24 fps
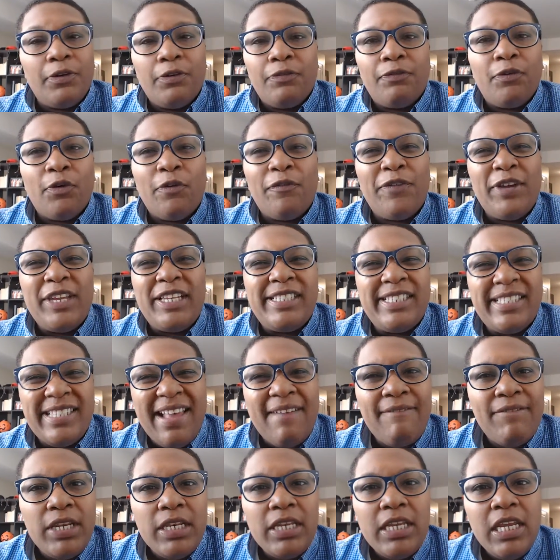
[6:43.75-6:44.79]
for, for
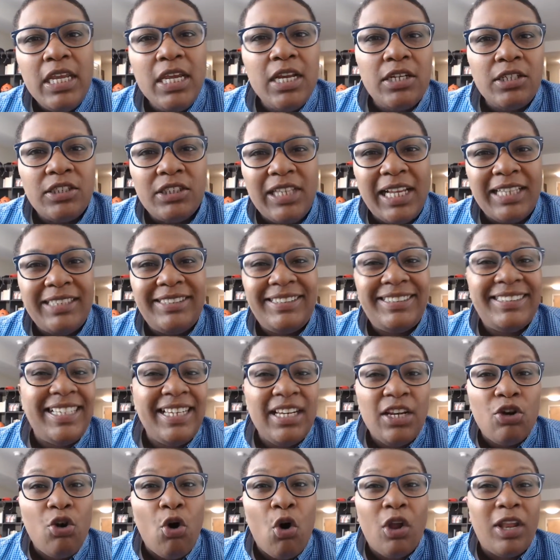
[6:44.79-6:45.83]
seven years, I
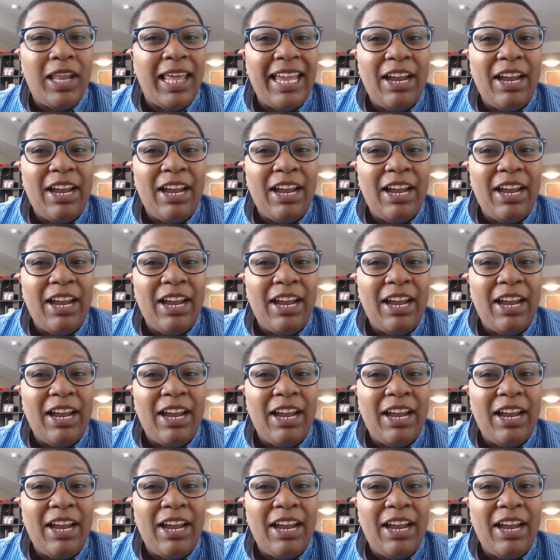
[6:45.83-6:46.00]
seen it all.